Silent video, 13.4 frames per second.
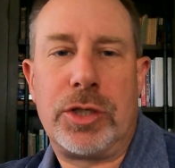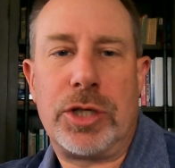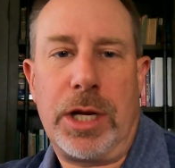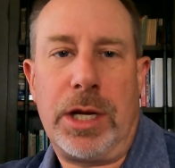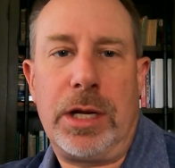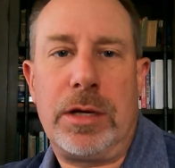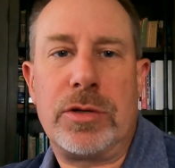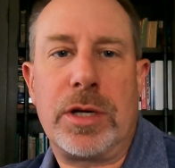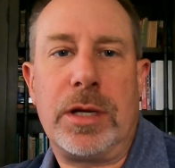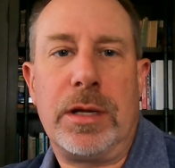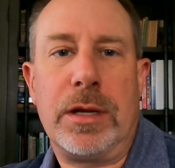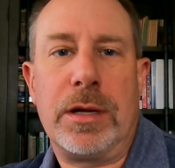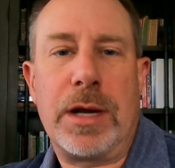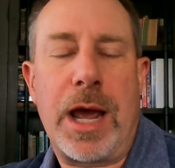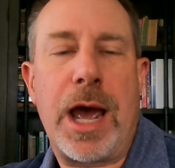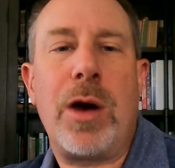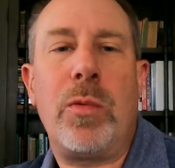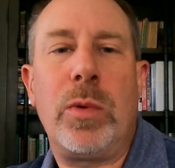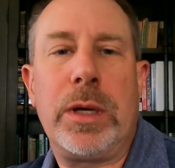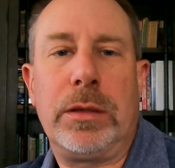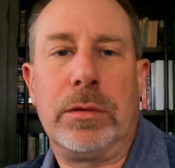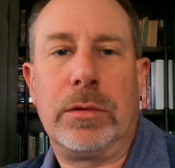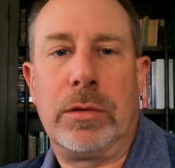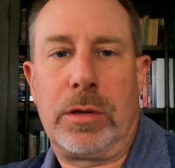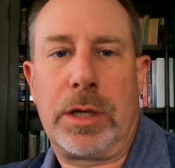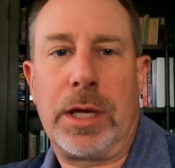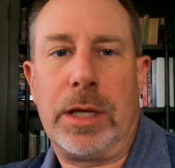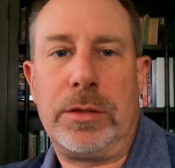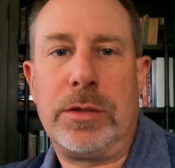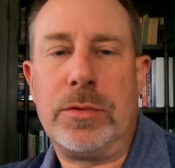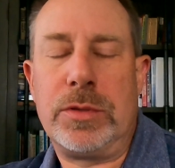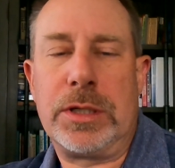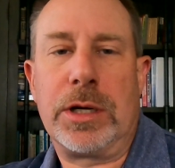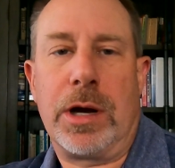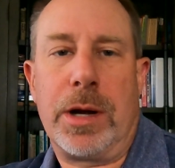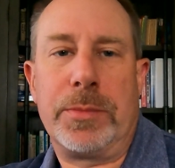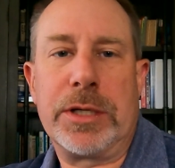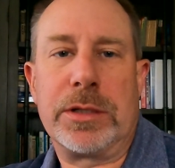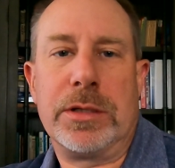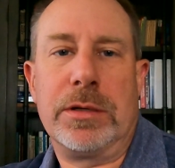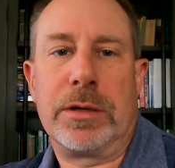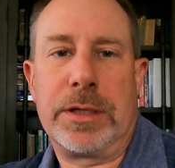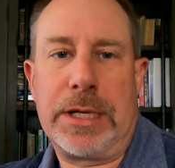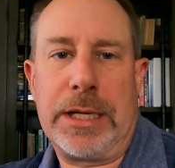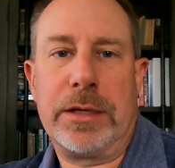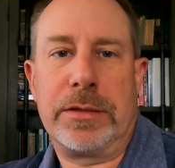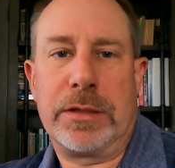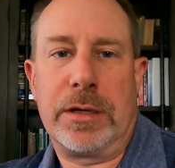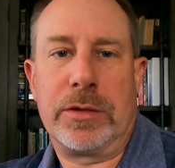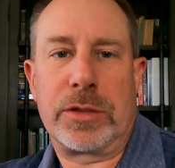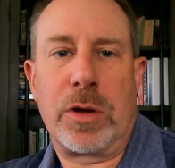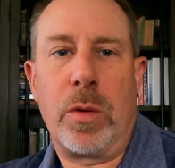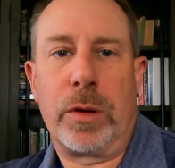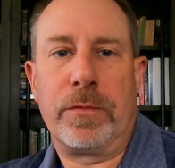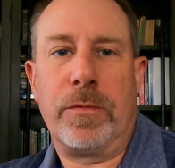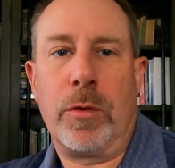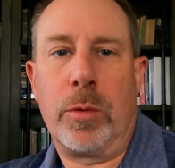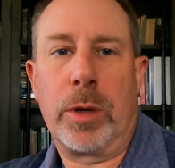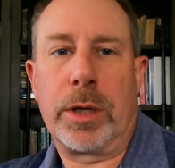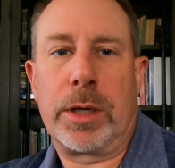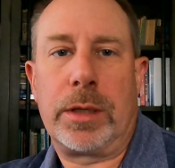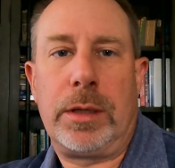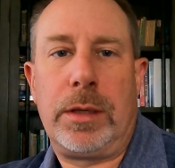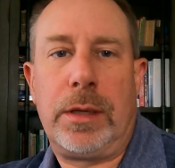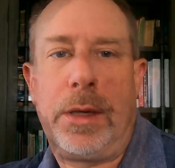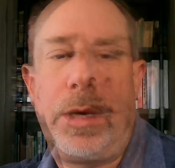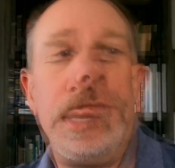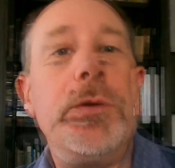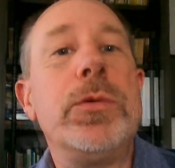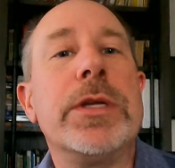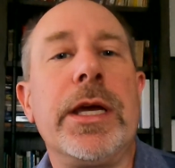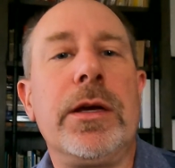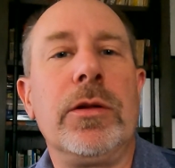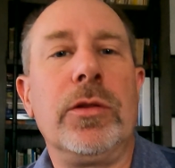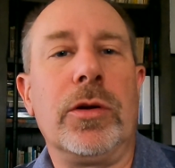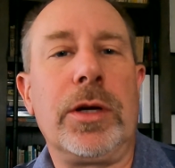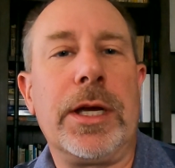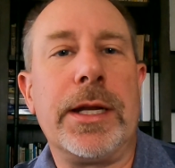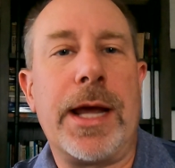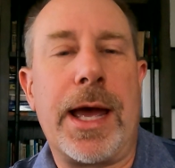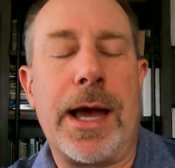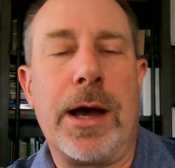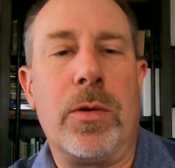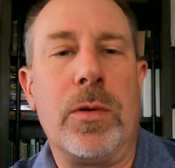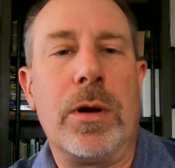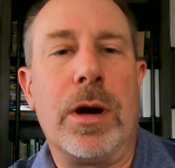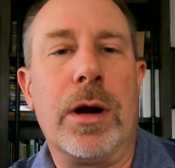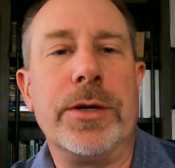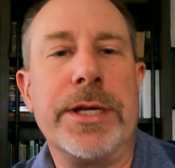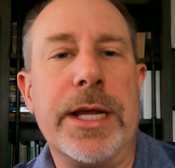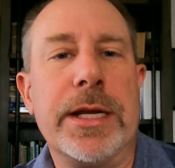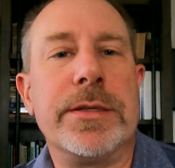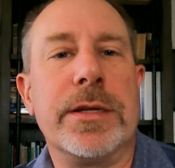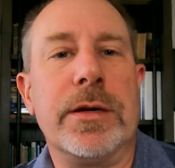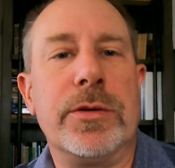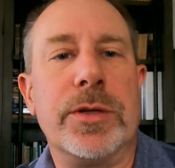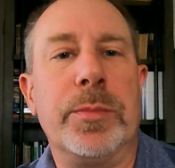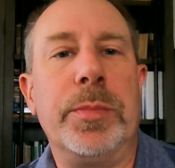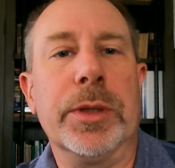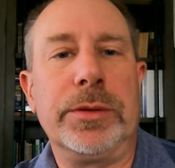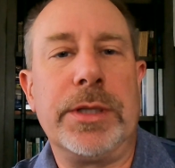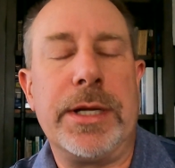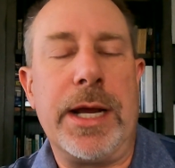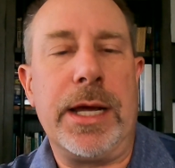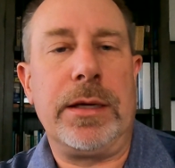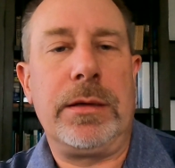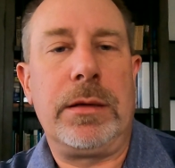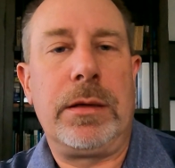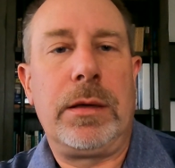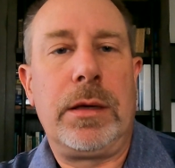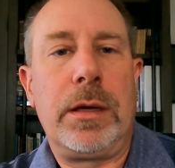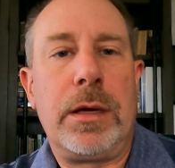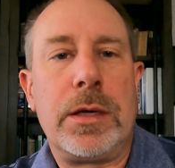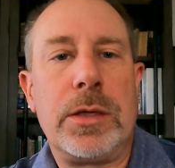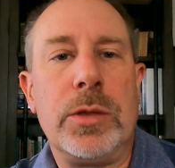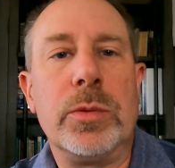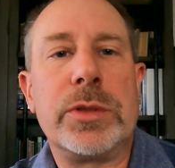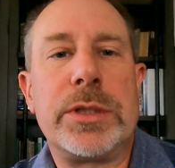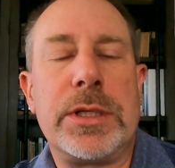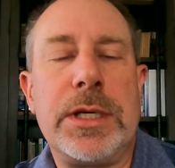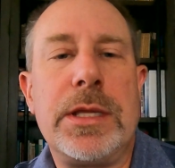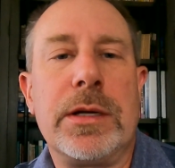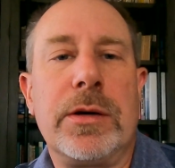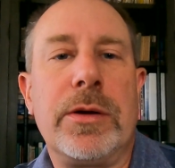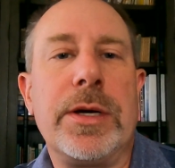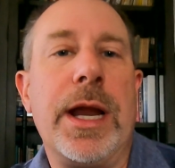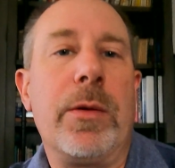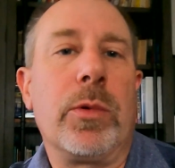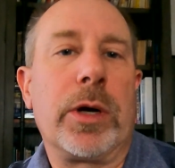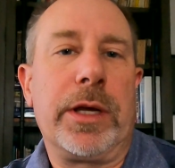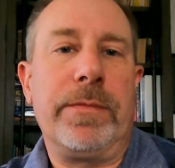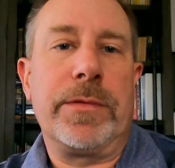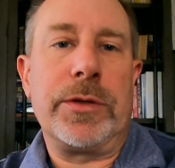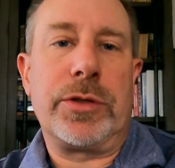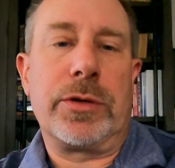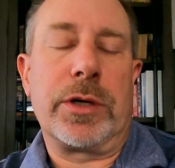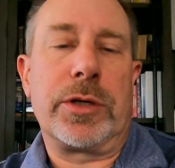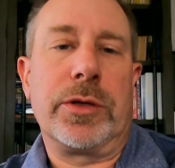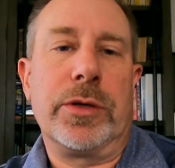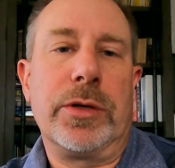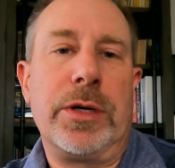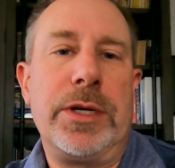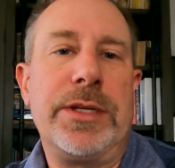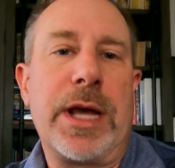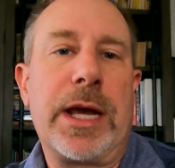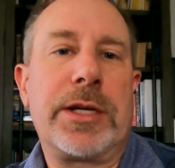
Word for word: change in how we look at using optics in our data centers going forward. If you take a look at how our data centers are built today, you will see that our network infrastructure is